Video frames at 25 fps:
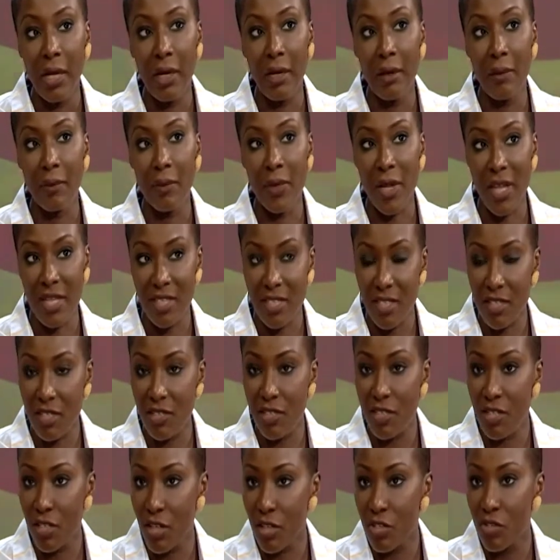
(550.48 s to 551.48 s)
Plastic
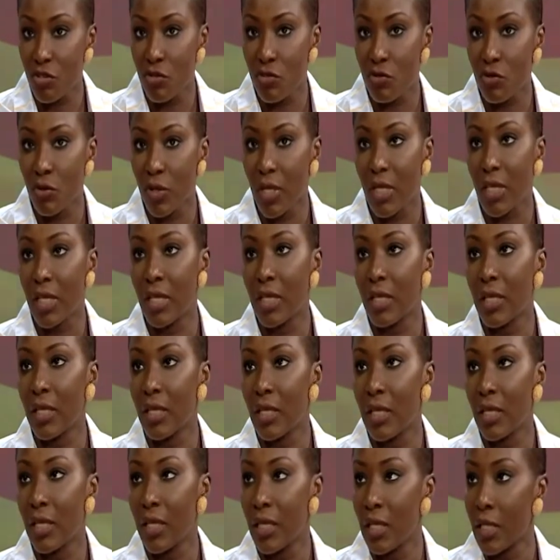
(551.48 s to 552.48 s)
surgery
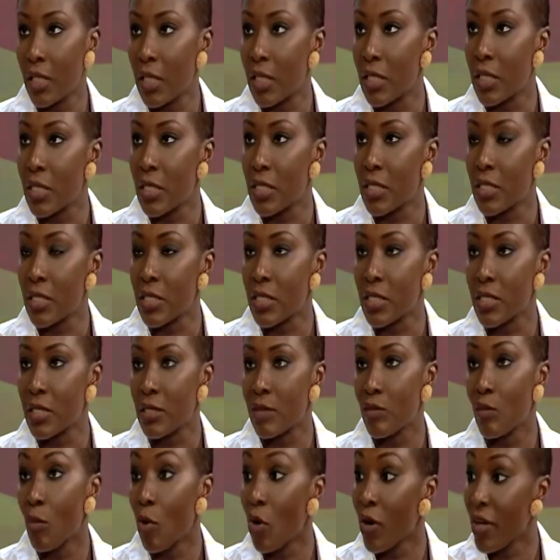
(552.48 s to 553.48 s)

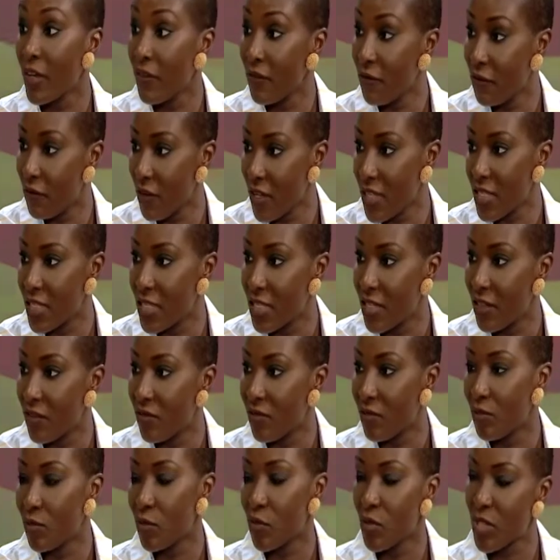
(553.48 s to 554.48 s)
is more
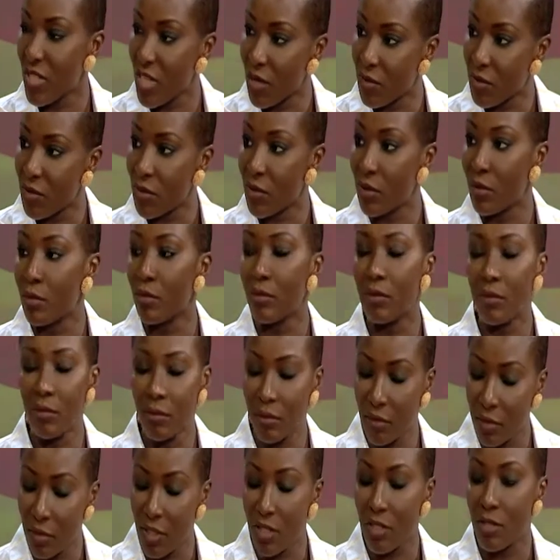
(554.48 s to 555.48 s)
invasive. Most times you
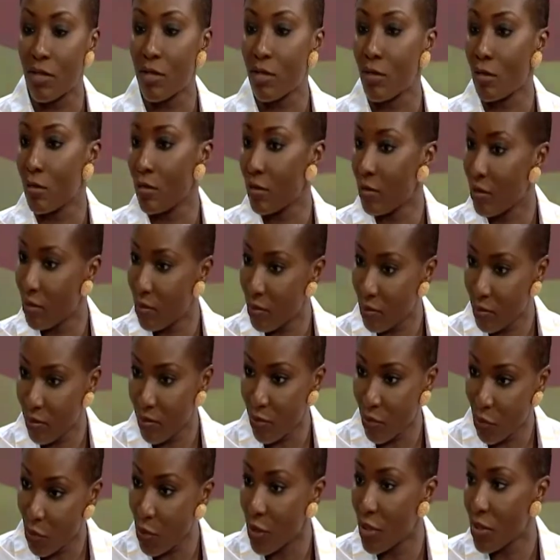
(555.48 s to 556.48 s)
need to
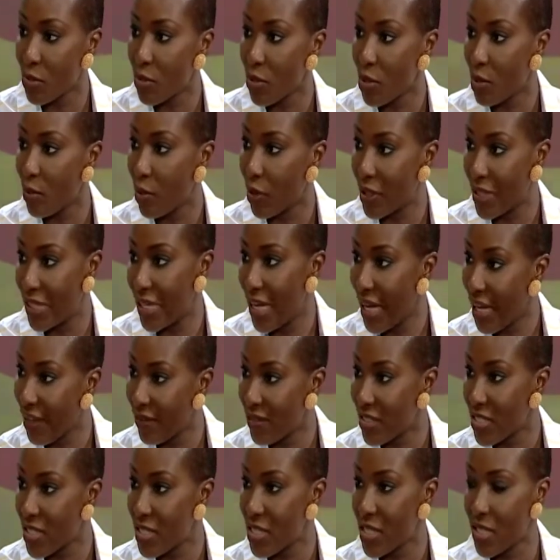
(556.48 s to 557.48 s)
go into a body
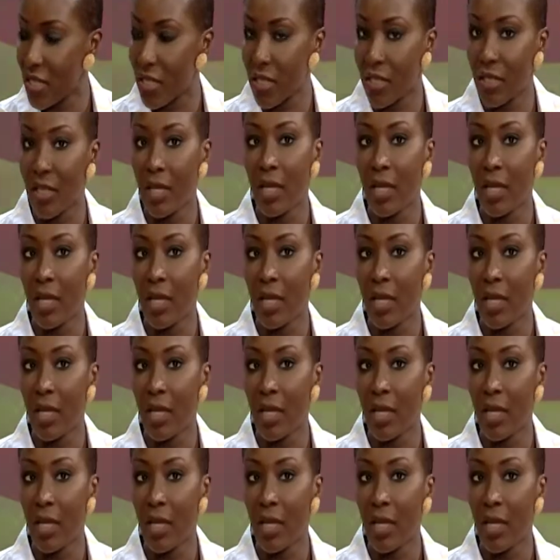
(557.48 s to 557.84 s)
cavity,